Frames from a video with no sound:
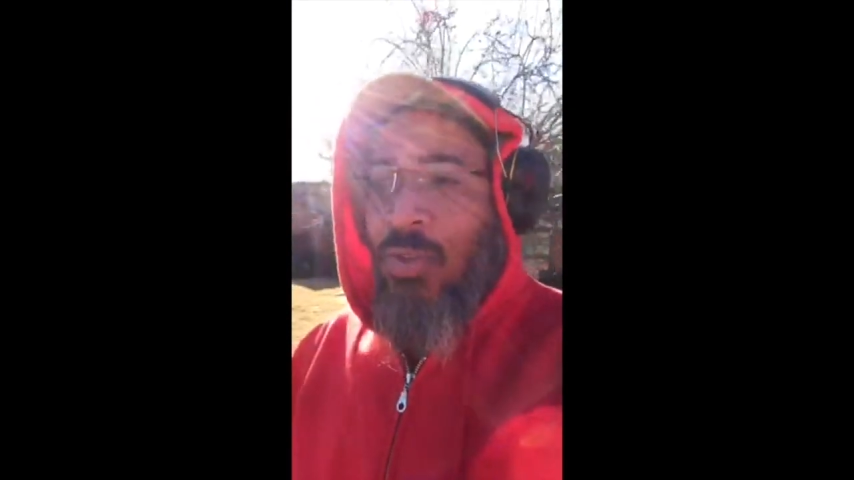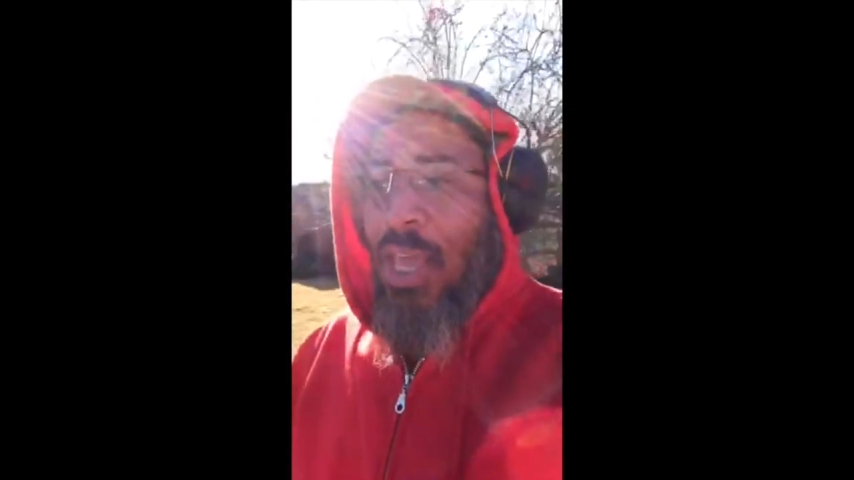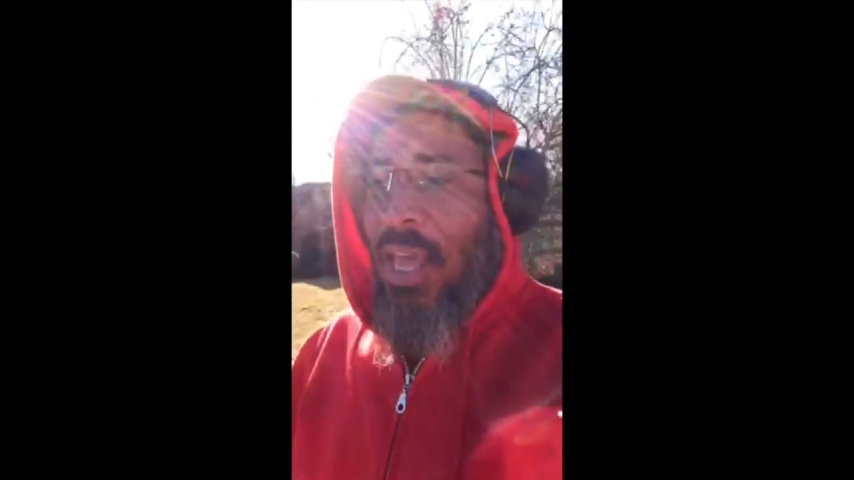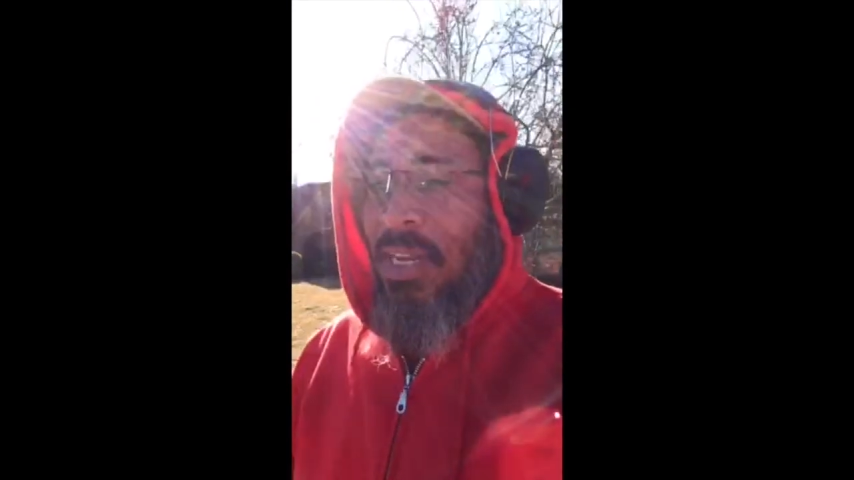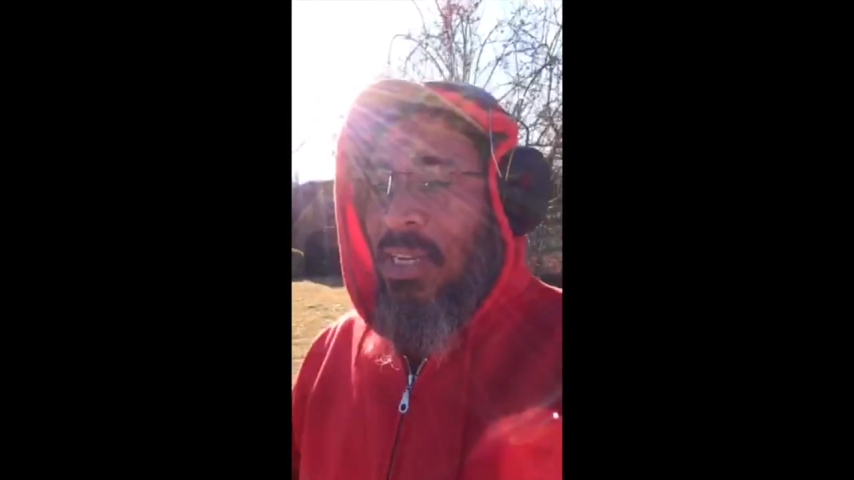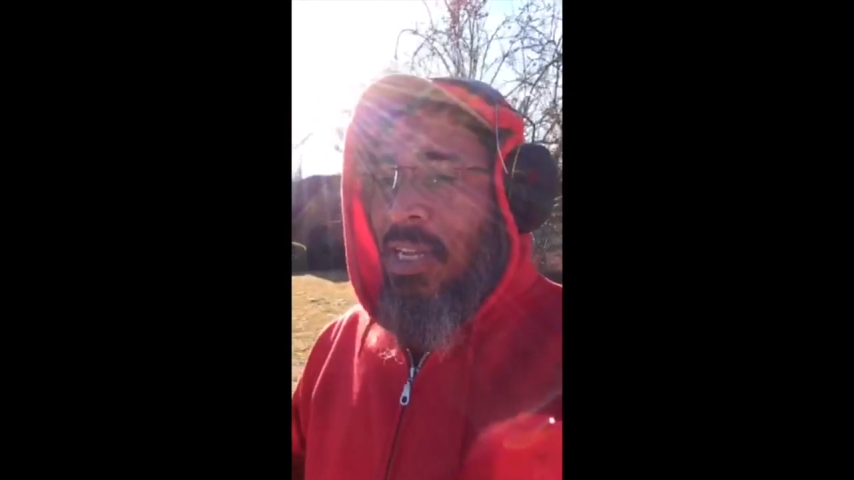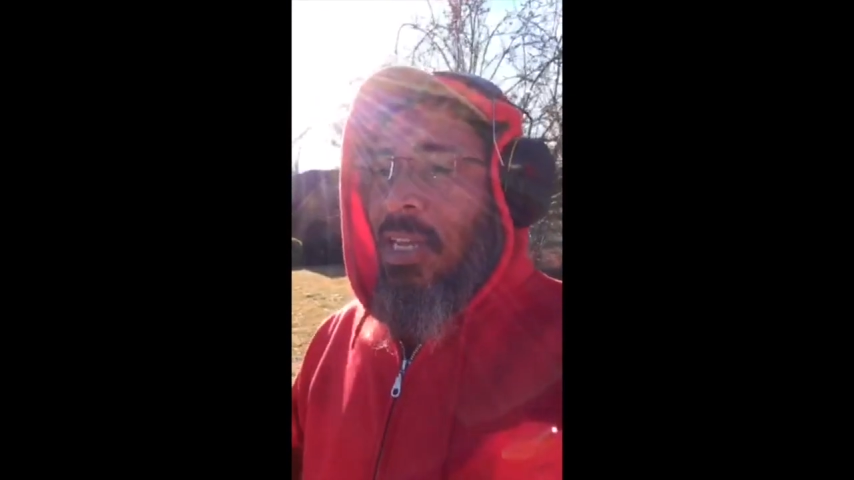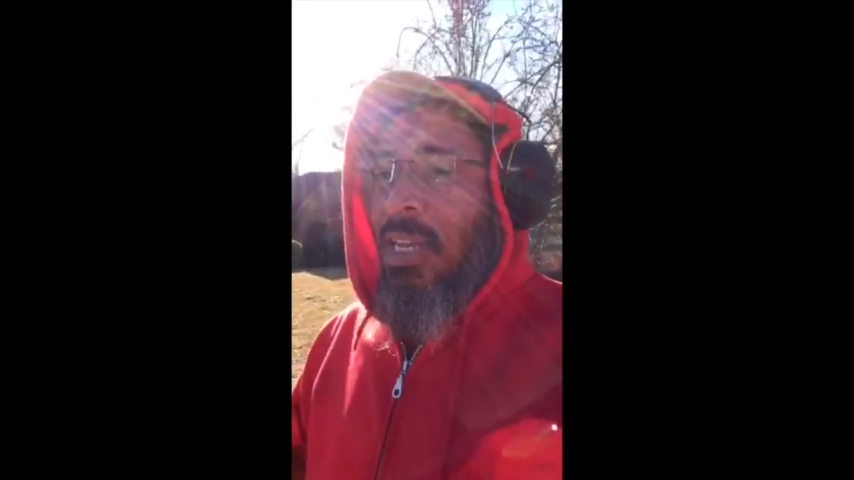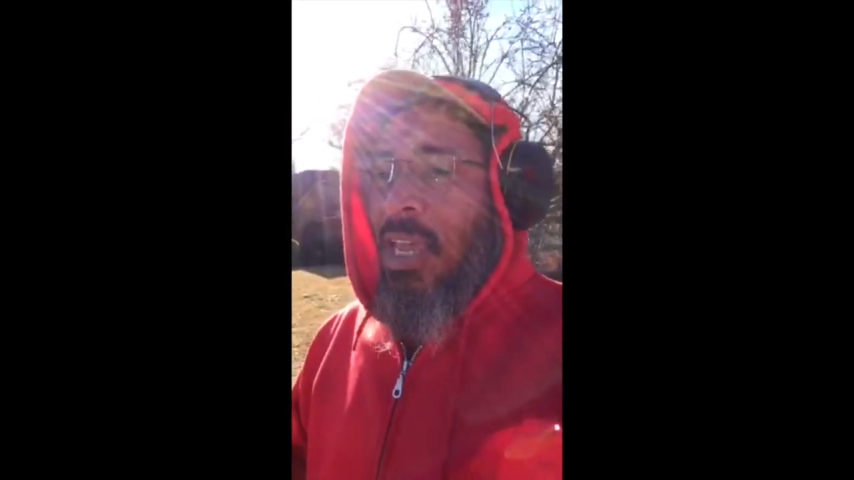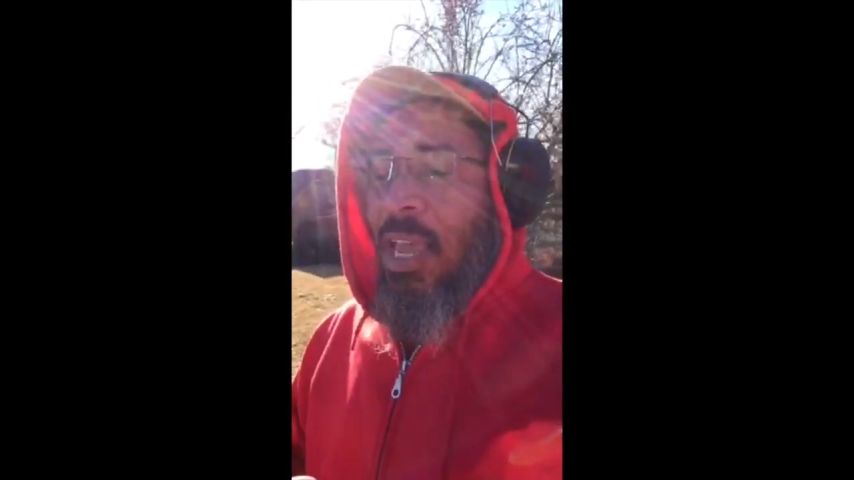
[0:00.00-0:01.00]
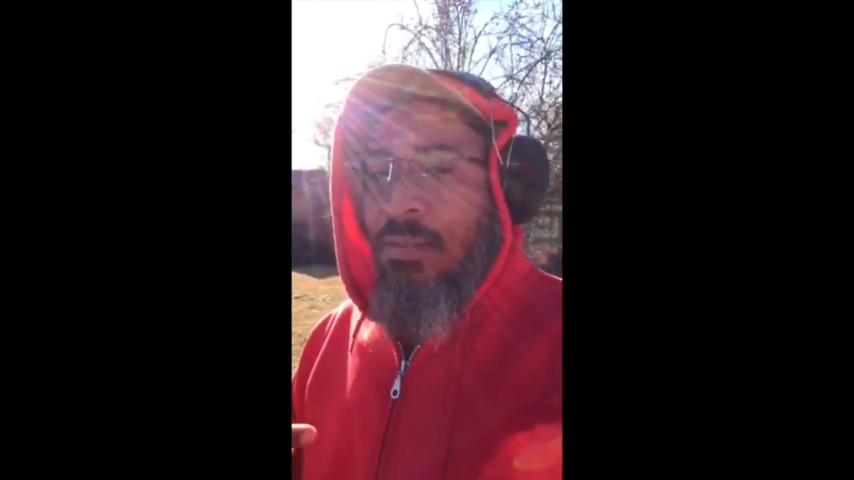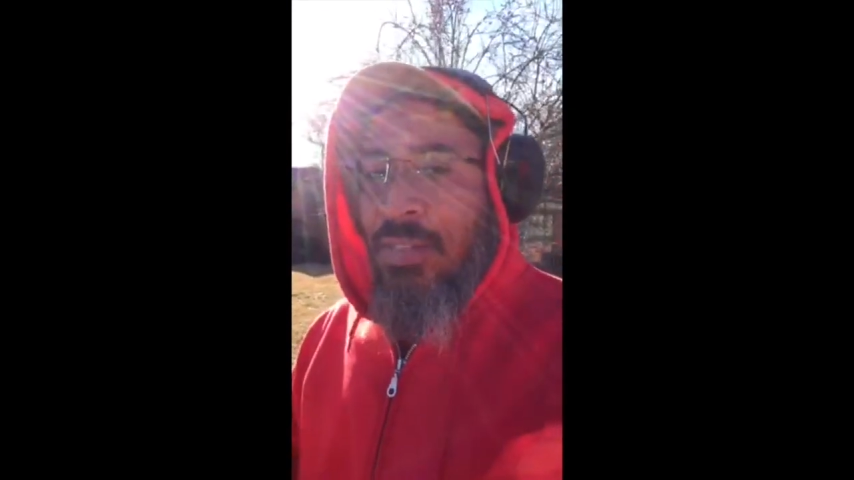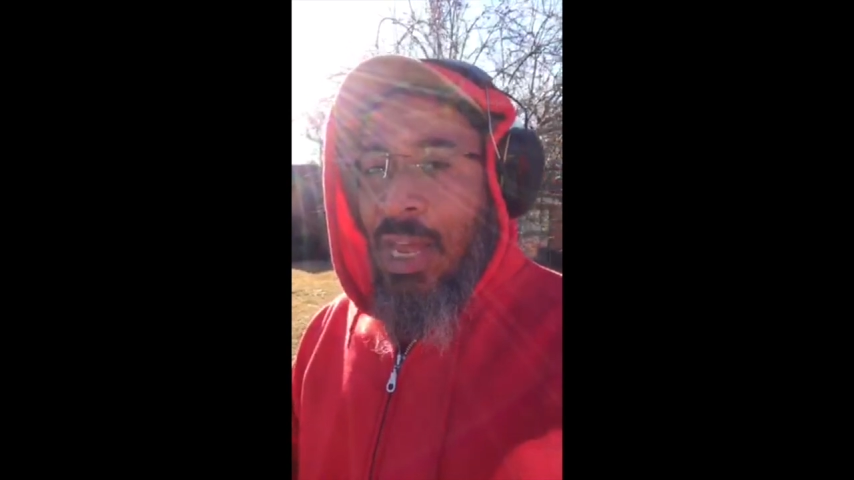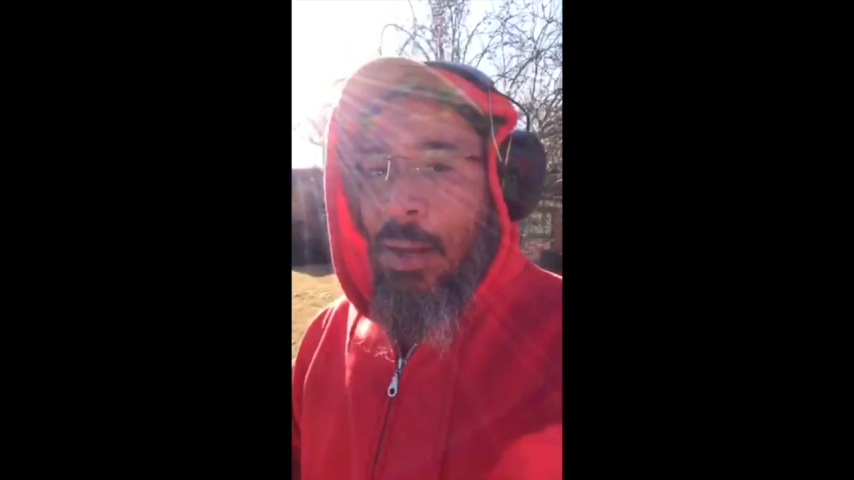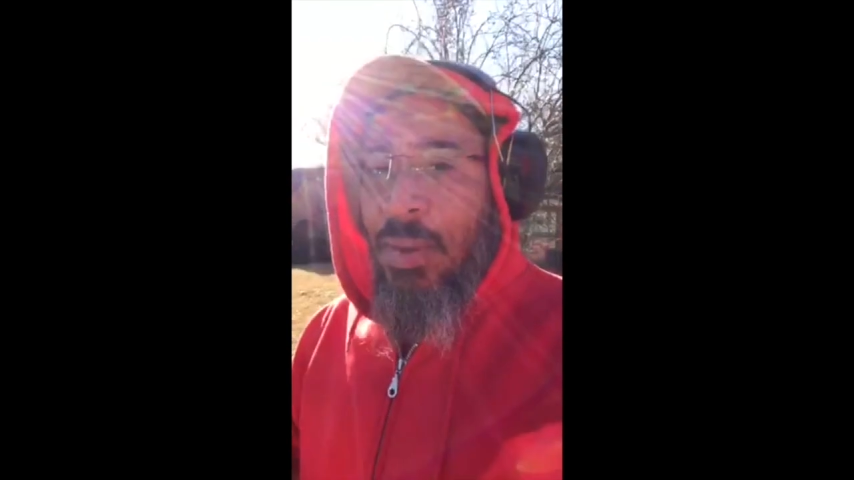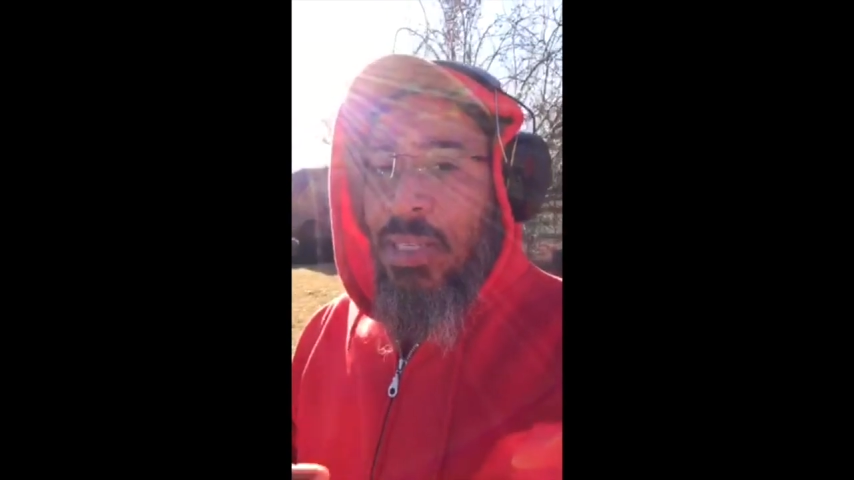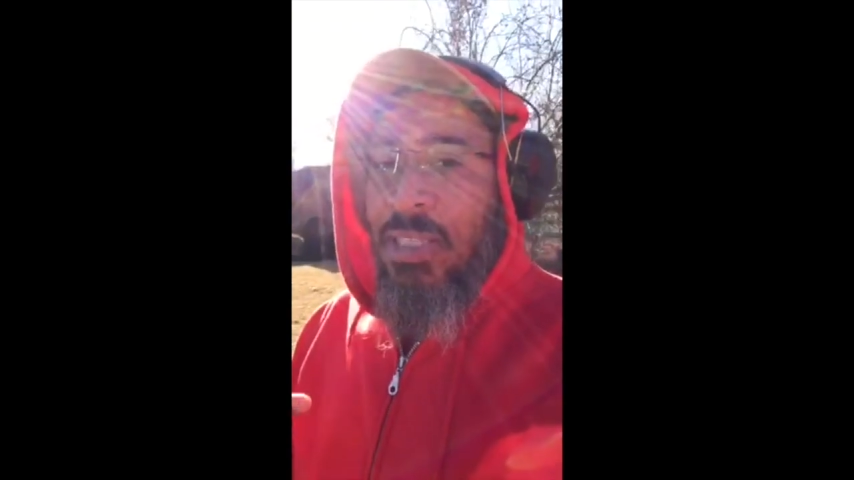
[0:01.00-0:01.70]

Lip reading: that every time I